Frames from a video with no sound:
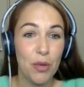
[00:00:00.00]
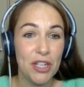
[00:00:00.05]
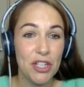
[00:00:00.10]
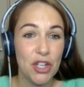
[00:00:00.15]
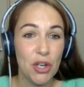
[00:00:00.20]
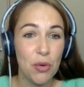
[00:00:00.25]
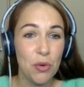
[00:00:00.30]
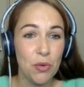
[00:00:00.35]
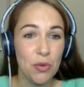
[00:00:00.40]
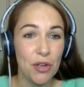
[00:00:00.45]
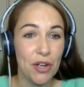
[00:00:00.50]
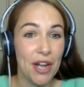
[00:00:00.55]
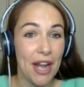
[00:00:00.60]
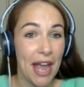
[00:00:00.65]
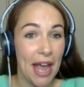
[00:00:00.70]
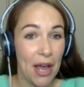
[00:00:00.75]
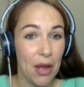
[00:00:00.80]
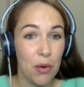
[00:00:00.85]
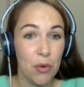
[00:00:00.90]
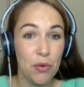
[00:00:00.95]
We don't
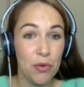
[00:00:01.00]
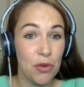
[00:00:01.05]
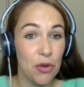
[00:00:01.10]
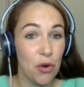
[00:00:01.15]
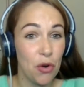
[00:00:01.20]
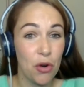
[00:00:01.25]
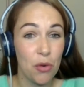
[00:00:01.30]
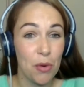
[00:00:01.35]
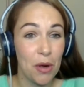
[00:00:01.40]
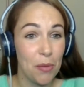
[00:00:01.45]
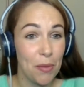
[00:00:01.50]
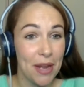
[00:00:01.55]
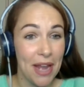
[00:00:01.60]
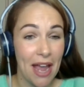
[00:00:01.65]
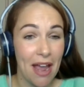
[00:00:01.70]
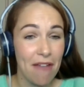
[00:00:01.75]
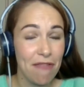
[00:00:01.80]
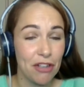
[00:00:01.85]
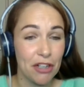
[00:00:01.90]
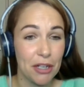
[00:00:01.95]
now, nor will
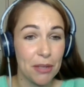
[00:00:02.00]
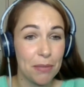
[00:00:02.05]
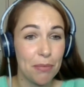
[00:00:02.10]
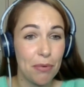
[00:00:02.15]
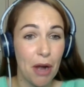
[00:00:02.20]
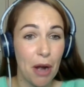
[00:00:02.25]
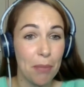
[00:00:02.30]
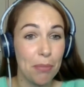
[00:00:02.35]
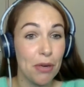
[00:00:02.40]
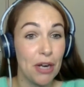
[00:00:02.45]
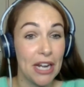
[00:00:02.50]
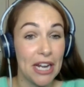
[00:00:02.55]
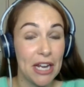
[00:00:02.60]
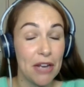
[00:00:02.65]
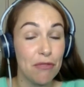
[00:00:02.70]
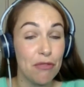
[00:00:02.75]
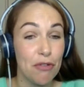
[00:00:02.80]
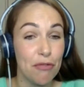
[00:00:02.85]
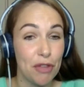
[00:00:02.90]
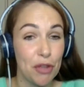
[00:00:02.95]
we ever,
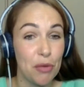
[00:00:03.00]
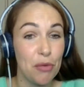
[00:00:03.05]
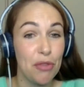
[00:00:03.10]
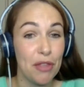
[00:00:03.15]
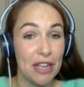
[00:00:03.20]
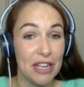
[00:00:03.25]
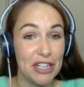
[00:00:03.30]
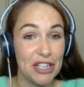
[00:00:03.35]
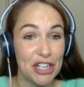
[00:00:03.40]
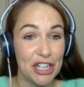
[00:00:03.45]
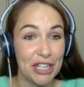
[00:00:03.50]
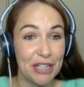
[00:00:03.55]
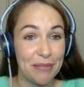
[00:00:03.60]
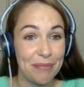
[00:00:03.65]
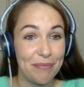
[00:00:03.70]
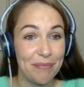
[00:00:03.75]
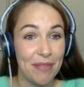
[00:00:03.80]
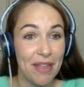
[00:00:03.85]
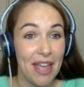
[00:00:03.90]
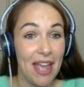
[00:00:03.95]
properly review
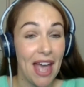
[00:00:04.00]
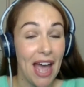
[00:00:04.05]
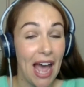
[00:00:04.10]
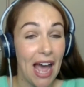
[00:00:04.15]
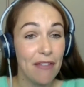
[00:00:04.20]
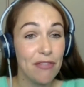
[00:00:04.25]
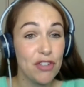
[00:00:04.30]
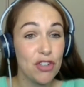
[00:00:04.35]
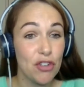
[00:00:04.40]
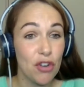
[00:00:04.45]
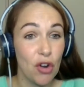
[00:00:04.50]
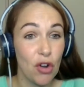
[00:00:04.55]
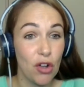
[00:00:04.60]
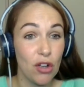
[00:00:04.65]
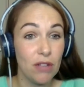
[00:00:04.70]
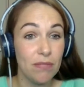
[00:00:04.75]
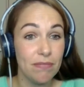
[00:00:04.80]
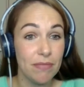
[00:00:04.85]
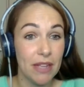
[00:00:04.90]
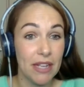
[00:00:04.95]
theatre. After
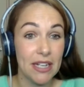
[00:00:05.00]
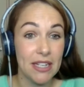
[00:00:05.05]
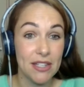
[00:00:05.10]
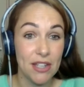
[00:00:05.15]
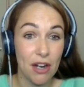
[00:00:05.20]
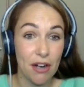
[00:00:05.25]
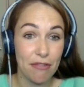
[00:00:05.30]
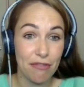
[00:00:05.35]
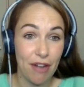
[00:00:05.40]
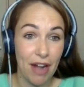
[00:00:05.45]
all, it is